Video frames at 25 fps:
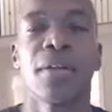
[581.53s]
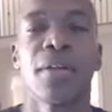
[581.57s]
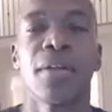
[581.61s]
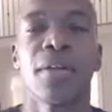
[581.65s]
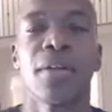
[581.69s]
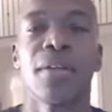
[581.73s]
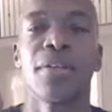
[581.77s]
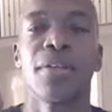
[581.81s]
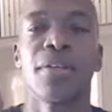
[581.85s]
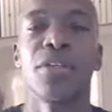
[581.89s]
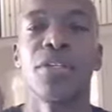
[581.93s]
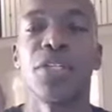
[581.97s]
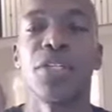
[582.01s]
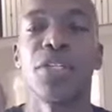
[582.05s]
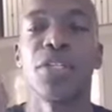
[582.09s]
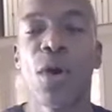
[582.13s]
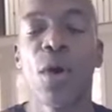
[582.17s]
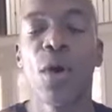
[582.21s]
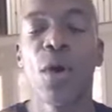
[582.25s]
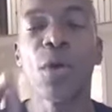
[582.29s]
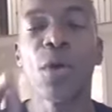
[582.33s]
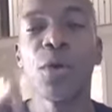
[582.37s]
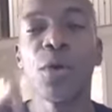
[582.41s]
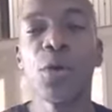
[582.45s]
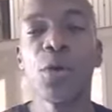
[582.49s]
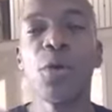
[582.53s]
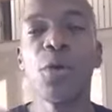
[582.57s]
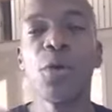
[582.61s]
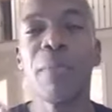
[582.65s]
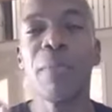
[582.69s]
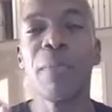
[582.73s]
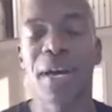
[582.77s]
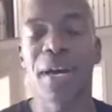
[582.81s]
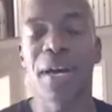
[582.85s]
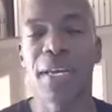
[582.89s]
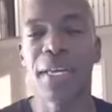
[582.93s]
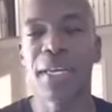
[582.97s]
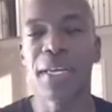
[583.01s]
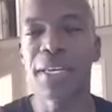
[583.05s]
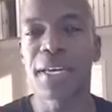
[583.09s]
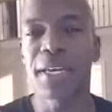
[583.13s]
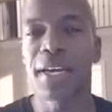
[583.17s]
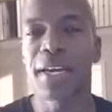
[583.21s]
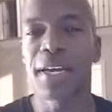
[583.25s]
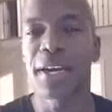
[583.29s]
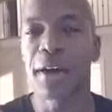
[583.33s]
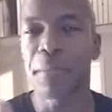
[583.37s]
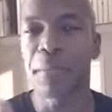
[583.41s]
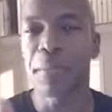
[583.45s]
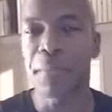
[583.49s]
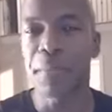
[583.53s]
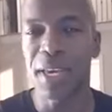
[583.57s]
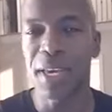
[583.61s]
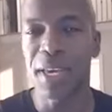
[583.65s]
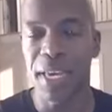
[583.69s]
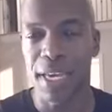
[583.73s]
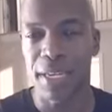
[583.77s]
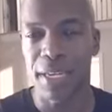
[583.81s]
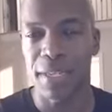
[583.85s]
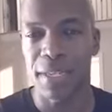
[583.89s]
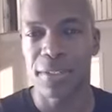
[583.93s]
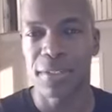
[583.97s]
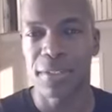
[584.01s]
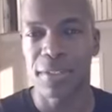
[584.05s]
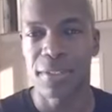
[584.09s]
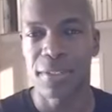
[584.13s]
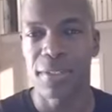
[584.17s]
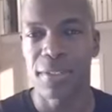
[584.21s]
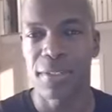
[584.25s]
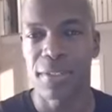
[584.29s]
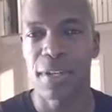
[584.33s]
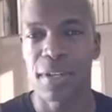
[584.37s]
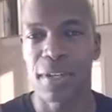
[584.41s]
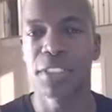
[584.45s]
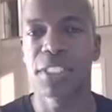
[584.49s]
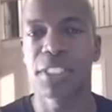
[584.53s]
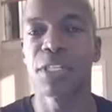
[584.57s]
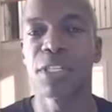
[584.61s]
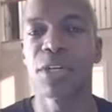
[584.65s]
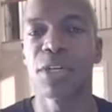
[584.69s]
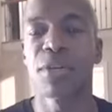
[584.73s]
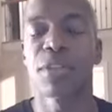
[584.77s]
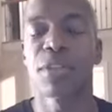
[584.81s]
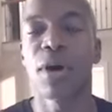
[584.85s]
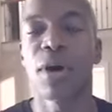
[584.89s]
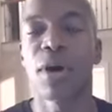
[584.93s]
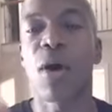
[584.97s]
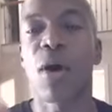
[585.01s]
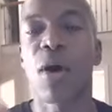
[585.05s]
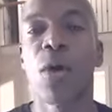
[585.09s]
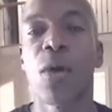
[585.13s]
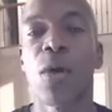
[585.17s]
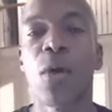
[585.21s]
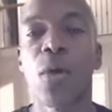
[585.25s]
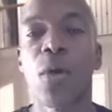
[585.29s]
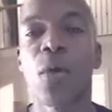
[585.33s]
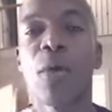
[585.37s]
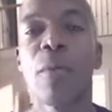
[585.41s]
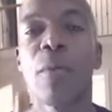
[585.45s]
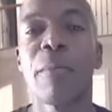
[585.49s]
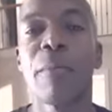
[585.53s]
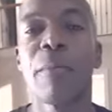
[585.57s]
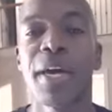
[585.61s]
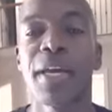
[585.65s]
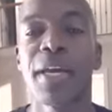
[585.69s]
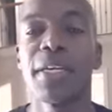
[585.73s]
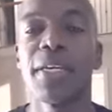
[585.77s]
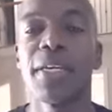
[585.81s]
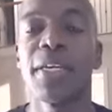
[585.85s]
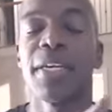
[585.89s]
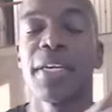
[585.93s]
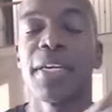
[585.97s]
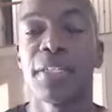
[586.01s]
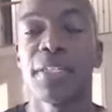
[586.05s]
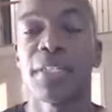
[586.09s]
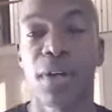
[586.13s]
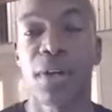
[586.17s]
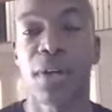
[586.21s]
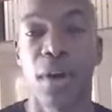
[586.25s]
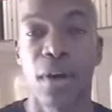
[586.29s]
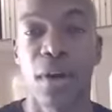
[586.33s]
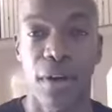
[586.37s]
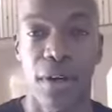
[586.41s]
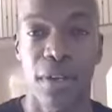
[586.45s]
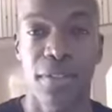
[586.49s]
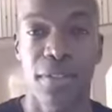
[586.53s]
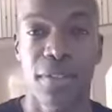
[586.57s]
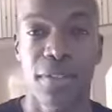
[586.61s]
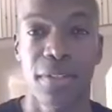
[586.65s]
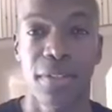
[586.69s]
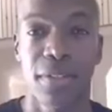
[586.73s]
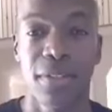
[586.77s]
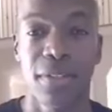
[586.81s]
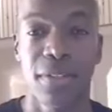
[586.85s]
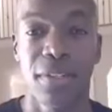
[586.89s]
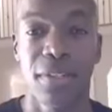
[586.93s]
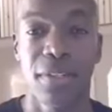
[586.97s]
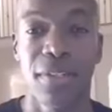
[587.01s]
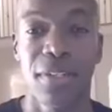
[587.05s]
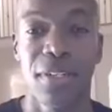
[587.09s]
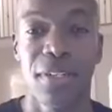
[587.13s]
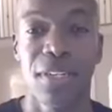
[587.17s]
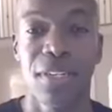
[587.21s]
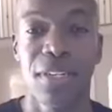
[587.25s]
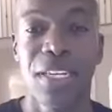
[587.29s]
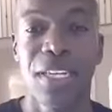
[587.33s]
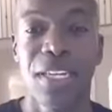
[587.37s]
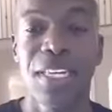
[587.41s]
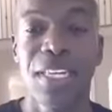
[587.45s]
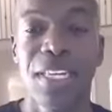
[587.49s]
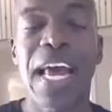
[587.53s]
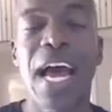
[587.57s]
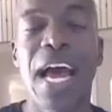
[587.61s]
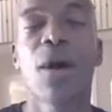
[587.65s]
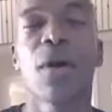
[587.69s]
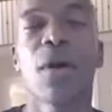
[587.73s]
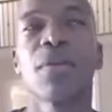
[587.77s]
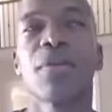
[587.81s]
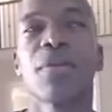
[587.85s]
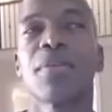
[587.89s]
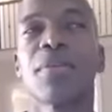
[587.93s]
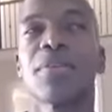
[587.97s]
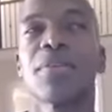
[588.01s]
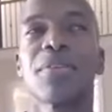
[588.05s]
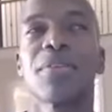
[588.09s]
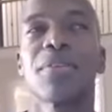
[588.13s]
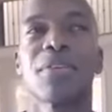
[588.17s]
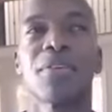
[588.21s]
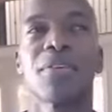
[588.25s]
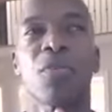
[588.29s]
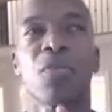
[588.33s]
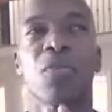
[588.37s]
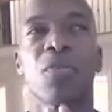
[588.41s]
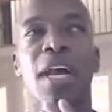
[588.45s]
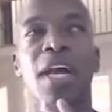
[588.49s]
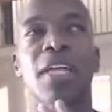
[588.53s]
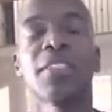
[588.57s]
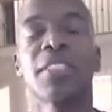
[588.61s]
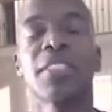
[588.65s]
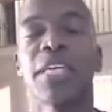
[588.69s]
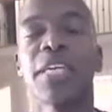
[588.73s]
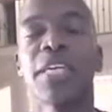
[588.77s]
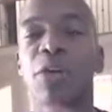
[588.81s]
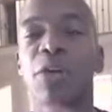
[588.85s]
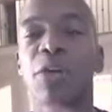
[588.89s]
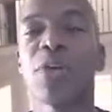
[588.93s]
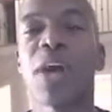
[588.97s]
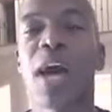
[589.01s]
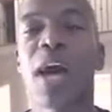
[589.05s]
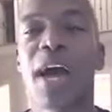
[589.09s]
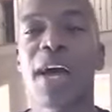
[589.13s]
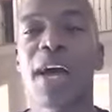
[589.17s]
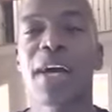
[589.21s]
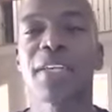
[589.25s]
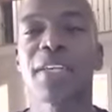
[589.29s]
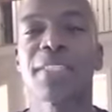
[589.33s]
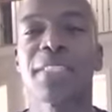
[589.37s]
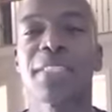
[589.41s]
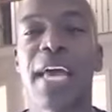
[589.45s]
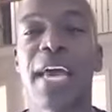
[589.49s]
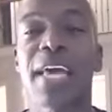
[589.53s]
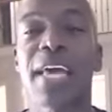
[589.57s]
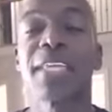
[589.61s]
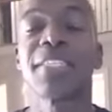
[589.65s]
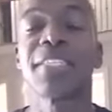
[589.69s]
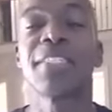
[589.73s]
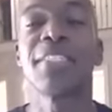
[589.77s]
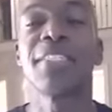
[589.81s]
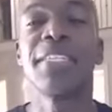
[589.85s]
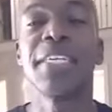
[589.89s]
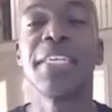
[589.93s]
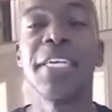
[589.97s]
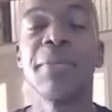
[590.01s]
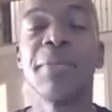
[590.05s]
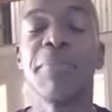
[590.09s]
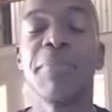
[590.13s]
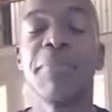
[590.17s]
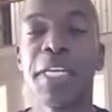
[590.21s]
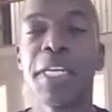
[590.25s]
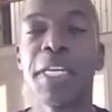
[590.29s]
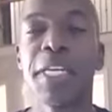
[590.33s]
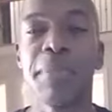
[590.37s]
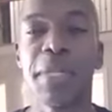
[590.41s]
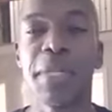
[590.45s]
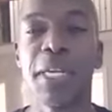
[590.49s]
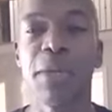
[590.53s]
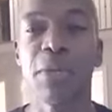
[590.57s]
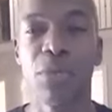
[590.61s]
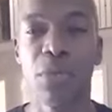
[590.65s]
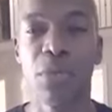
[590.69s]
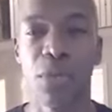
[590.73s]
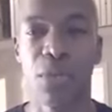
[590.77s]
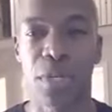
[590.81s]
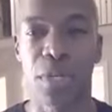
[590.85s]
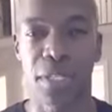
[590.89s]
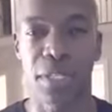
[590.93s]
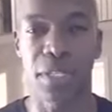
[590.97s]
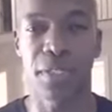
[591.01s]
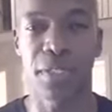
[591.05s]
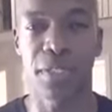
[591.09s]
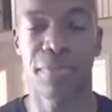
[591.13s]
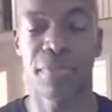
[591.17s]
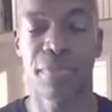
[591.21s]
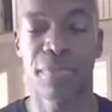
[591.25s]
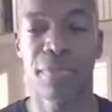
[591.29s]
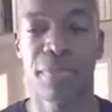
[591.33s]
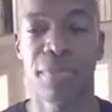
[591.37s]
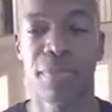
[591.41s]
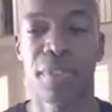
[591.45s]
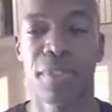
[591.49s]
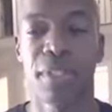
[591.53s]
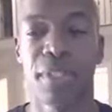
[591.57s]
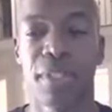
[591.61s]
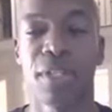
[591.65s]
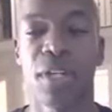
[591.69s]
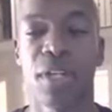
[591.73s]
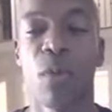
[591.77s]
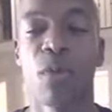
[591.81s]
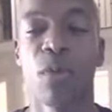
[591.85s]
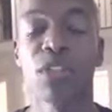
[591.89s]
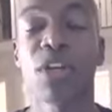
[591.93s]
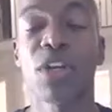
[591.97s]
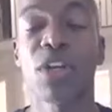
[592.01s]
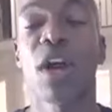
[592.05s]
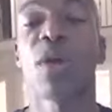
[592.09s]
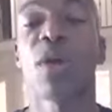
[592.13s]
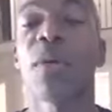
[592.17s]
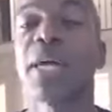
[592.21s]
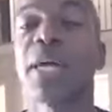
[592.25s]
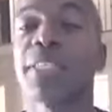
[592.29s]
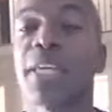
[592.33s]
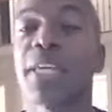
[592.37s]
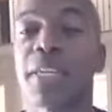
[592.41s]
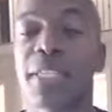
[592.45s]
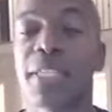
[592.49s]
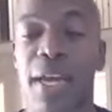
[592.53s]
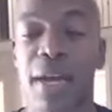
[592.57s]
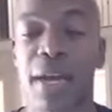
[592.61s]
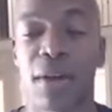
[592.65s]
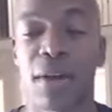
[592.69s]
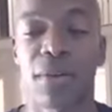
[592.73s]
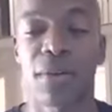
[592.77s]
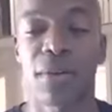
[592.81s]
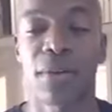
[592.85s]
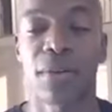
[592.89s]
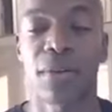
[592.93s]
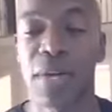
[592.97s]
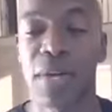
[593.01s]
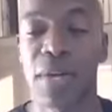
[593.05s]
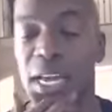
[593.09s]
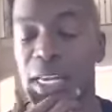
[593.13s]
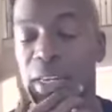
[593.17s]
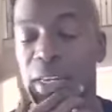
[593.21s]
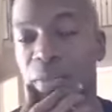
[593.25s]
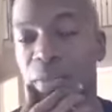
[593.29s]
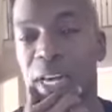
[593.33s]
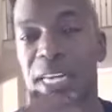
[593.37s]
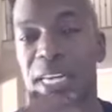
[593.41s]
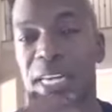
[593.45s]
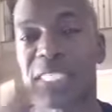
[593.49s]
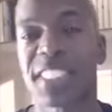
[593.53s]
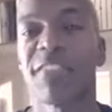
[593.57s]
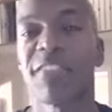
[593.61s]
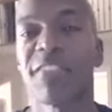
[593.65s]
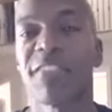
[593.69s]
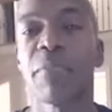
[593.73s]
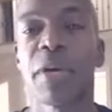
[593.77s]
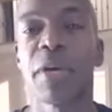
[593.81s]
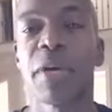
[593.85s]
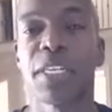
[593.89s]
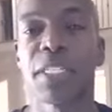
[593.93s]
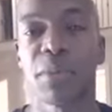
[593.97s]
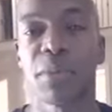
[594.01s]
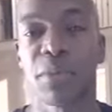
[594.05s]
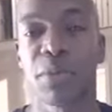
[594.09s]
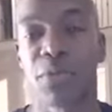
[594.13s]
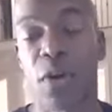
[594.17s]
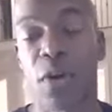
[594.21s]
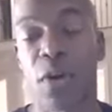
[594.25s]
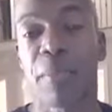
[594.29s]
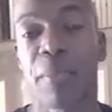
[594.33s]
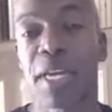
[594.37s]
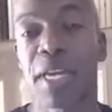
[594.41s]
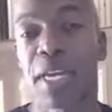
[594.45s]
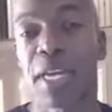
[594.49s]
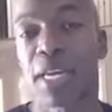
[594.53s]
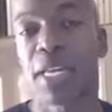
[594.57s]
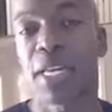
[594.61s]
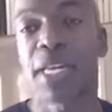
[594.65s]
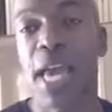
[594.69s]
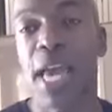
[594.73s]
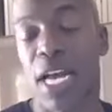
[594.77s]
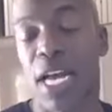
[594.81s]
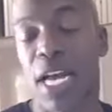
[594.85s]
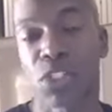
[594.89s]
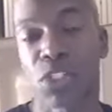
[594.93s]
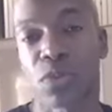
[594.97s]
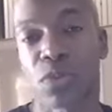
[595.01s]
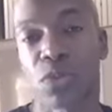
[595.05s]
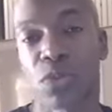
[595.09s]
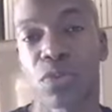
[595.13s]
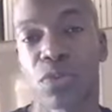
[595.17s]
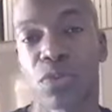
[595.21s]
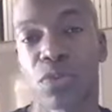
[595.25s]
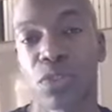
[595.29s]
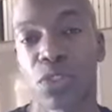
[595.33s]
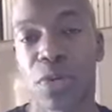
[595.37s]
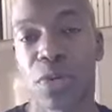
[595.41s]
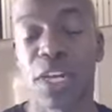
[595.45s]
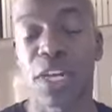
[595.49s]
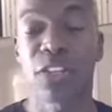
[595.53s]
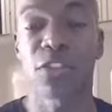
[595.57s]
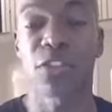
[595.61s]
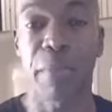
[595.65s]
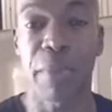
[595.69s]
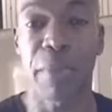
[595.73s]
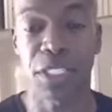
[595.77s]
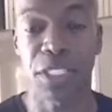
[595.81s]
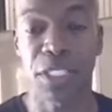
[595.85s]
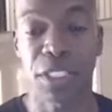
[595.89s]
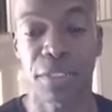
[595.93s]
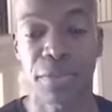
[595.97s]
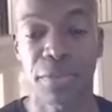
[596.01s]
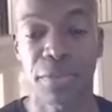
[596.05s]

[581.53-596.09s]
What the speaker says: No new money can come in until the old money is gone. Now, when I tell you guys that is deep, deep, deep rooted, I want y'all to write that down. We got 7 minutes before I begin the actual transformation.